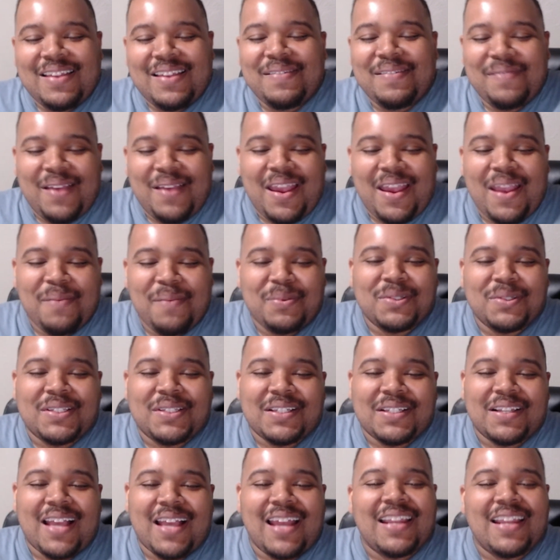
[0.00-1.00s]
able
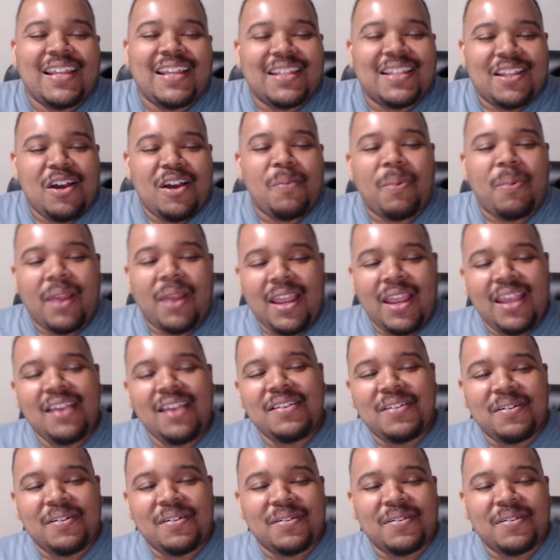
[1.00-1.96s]
to kind of get the upper hand on